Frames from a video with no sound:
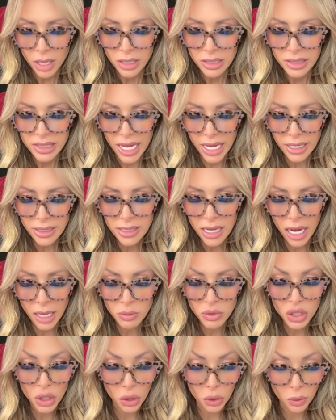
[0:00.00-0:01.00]
Take time
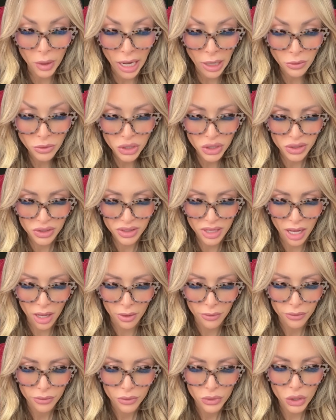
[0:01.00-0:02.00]
to ground
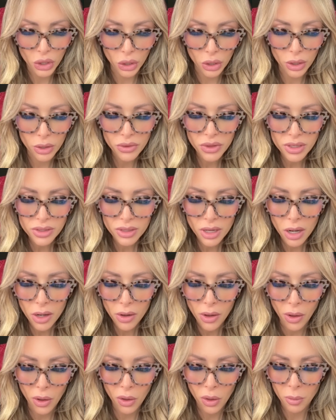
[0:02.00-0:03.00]
yourself. The earth is our
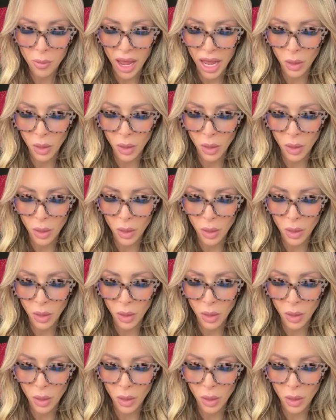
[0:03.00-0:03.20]
home